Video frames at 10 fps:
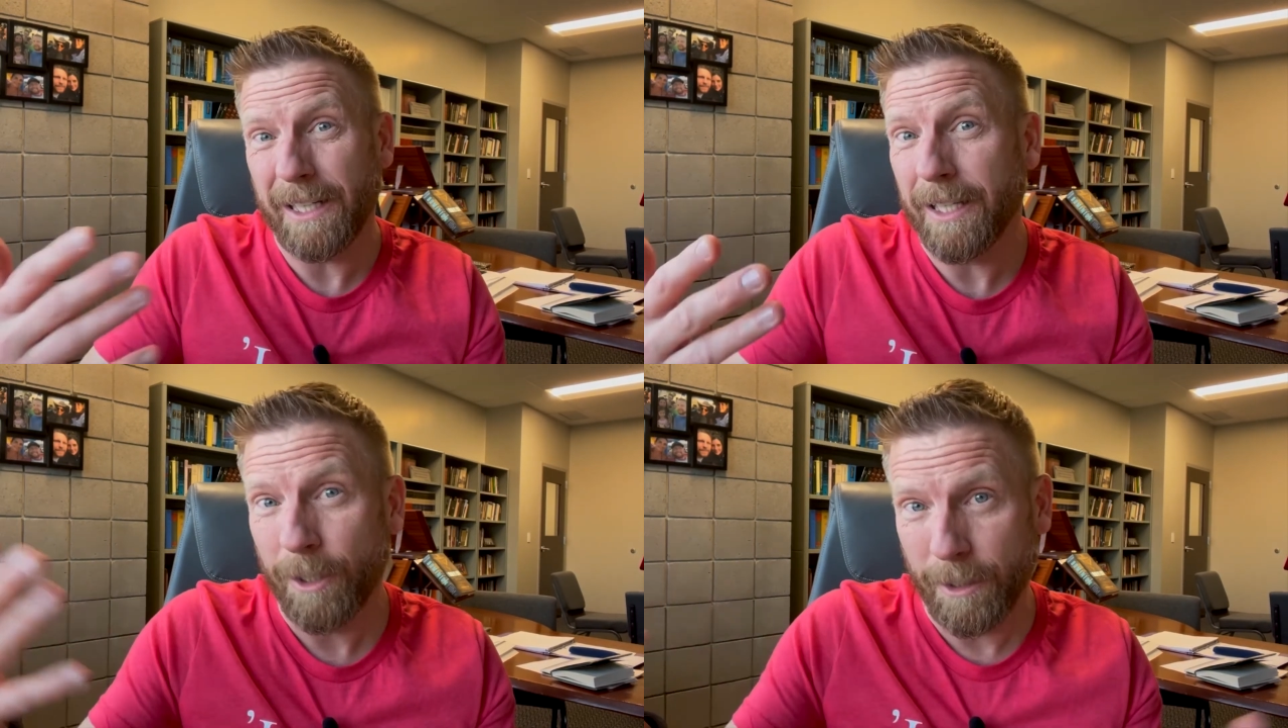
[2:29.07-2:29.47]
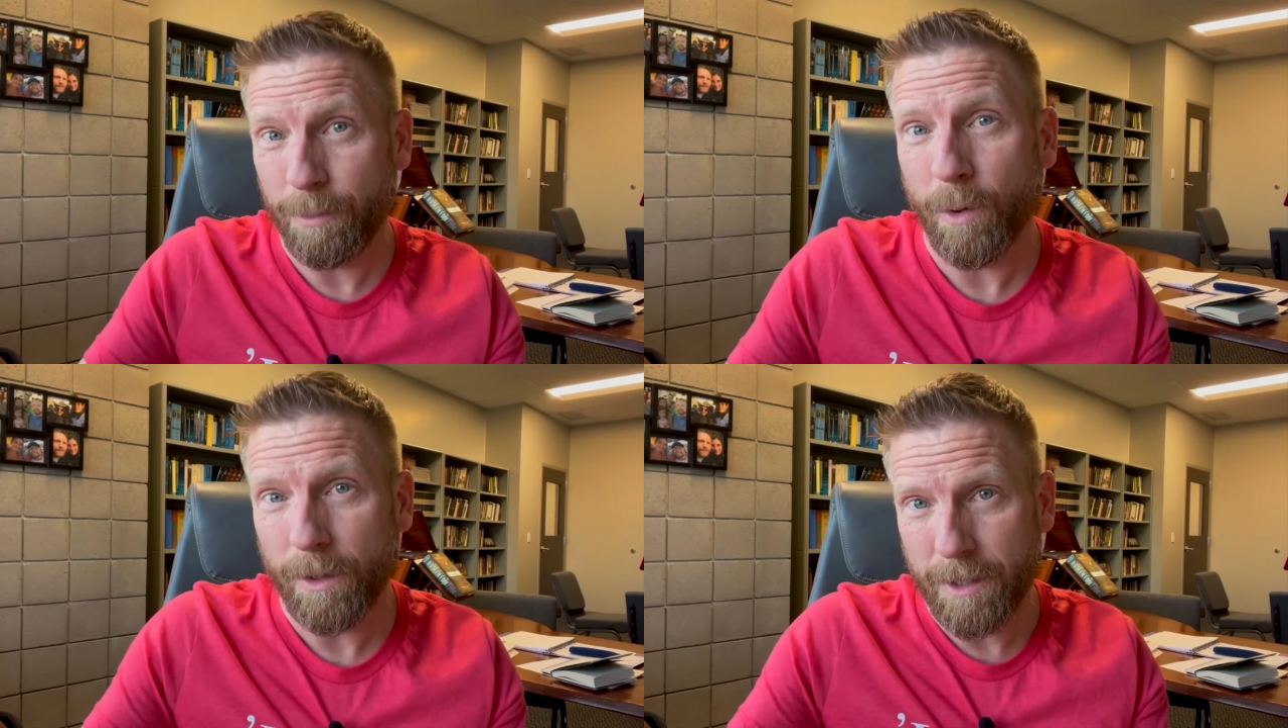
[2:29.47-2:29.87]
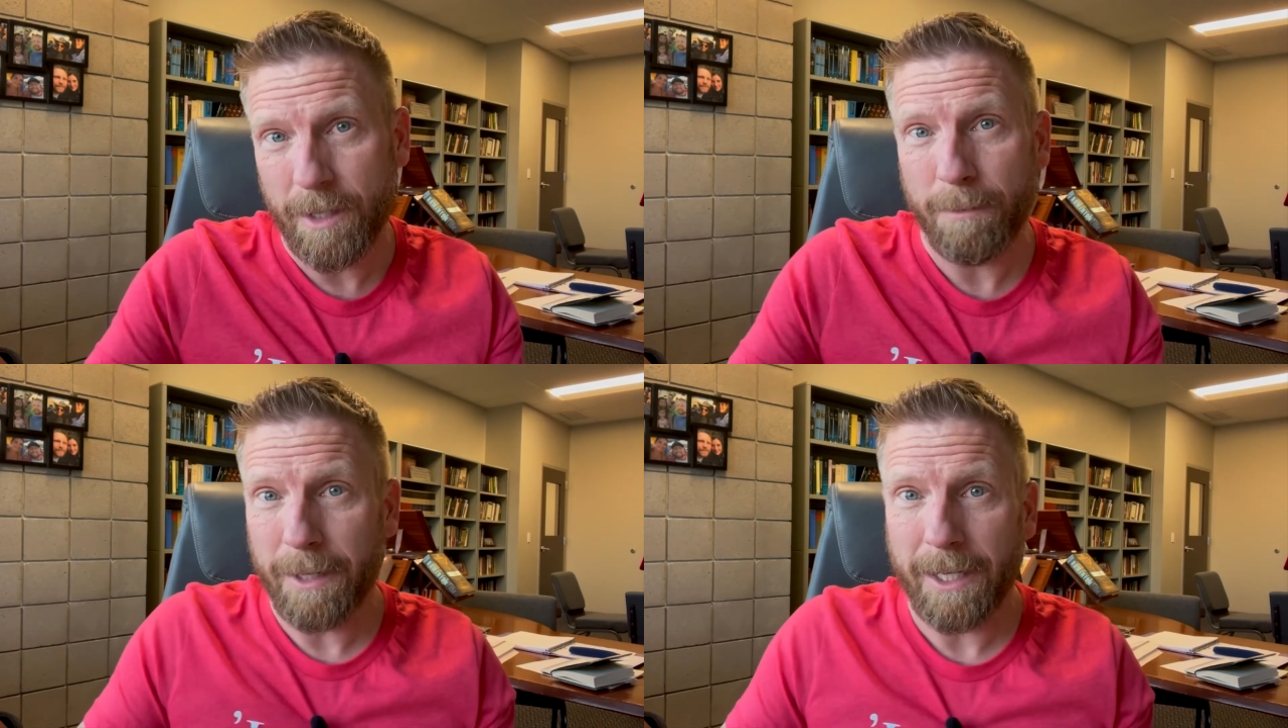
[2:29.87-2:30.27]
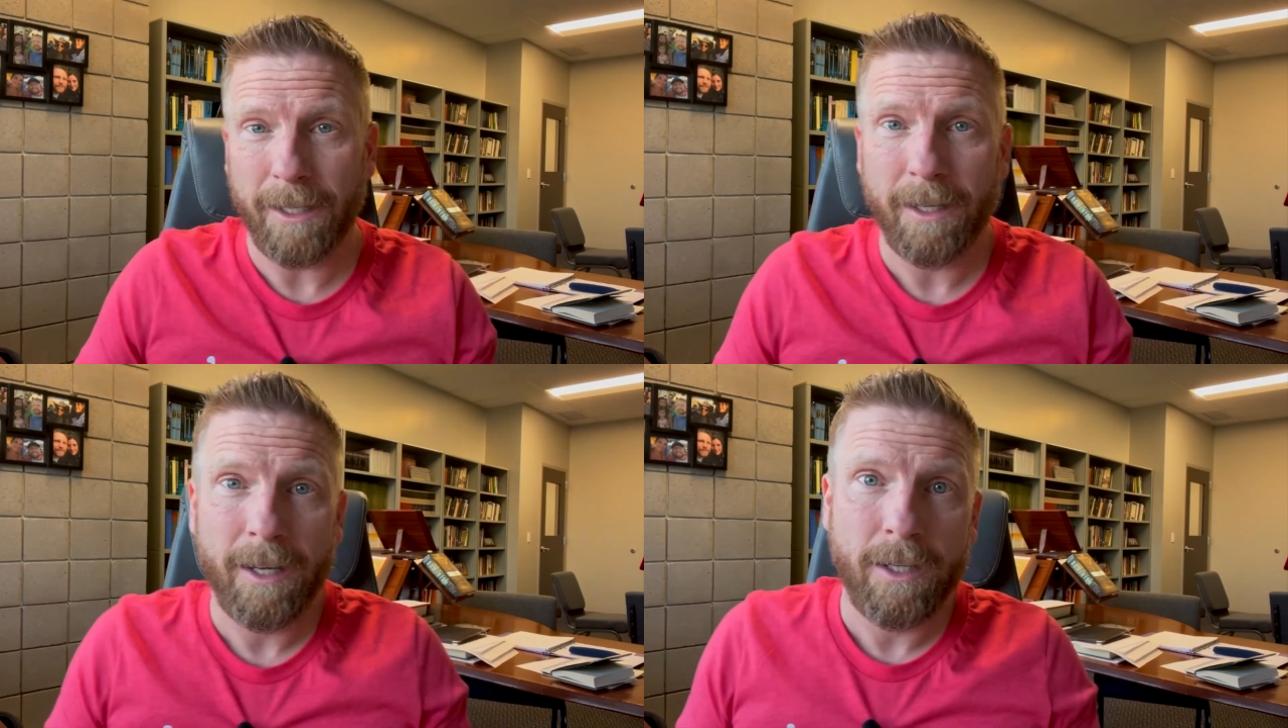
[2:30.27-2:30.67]
little importance in the
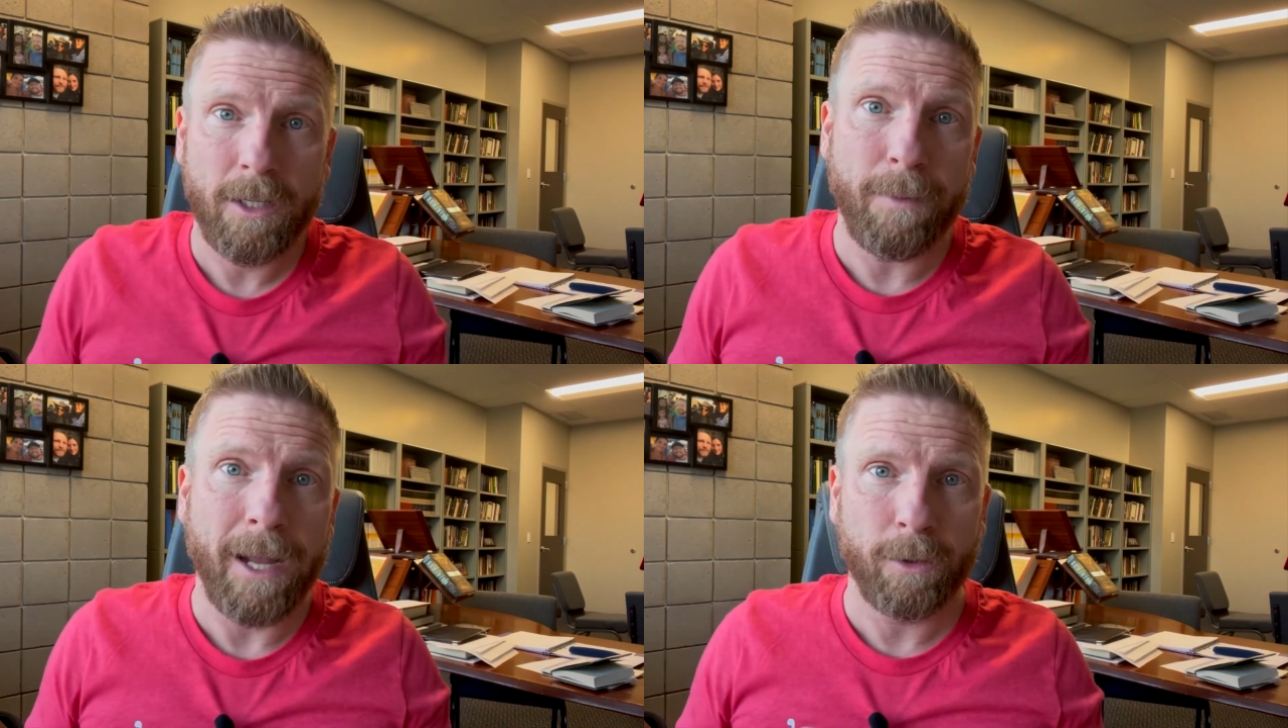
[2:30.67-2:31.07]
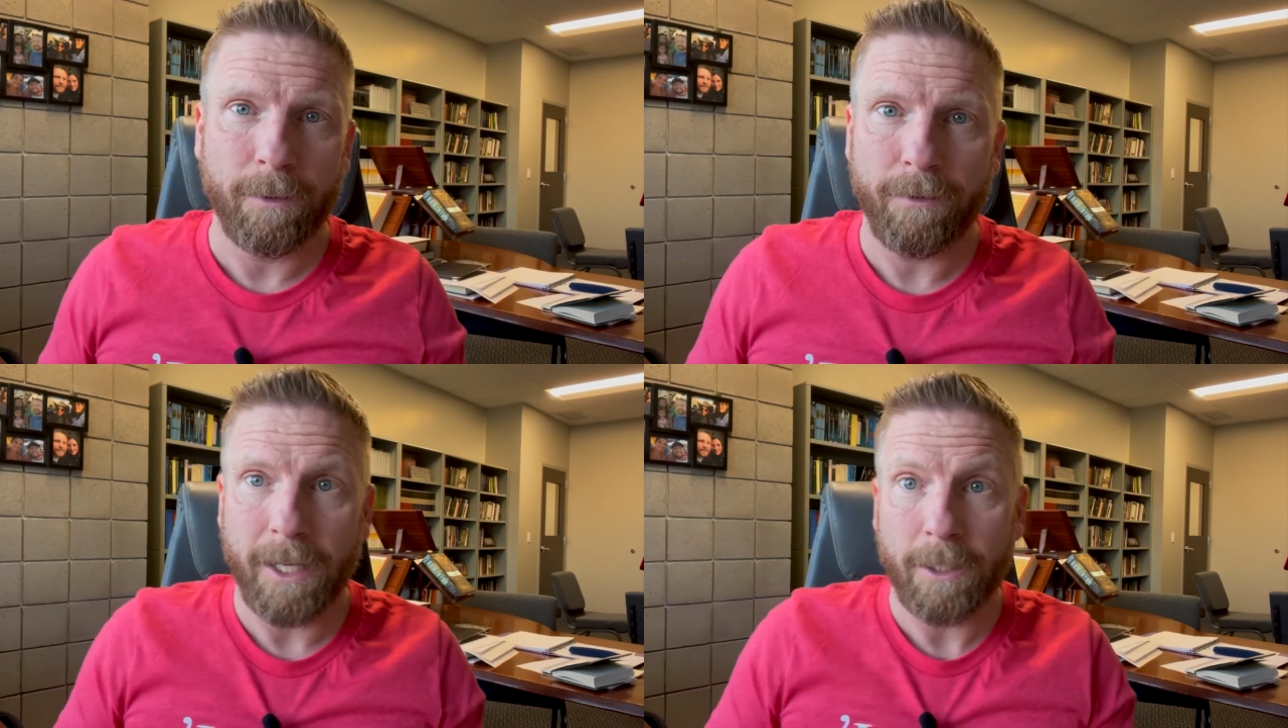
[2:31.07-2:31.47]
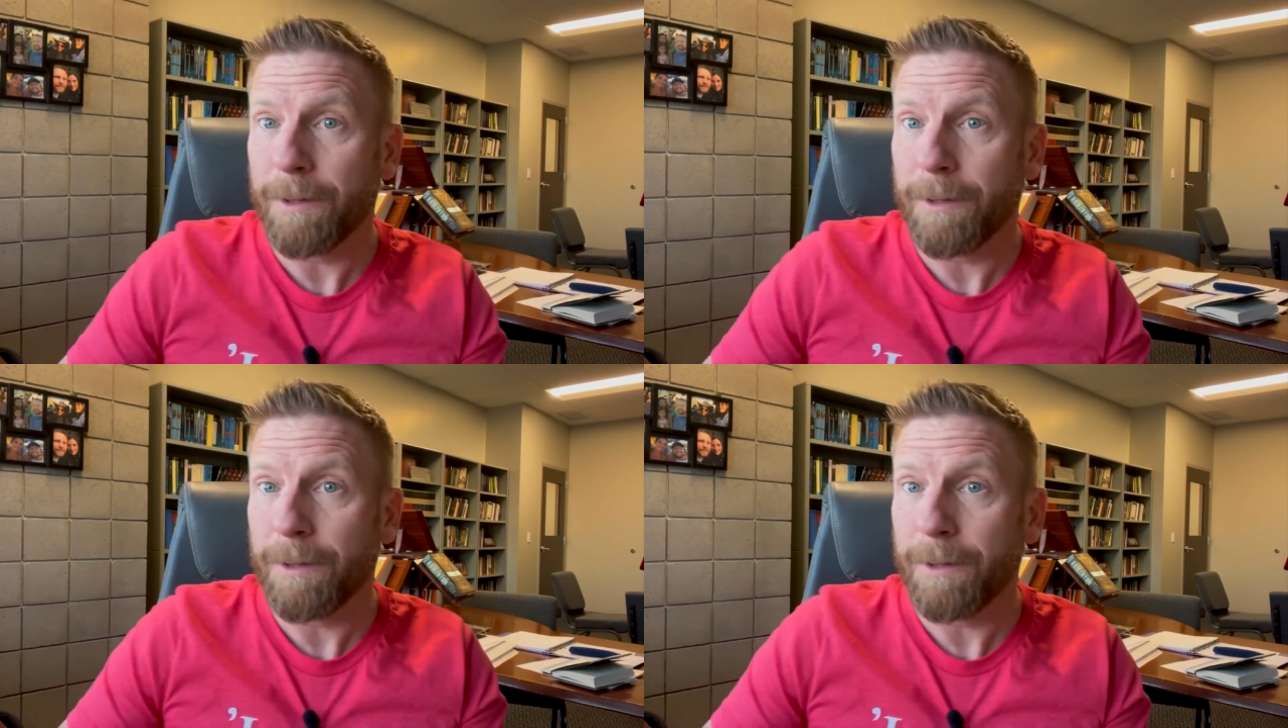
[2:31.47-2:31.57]
big spectrum of things.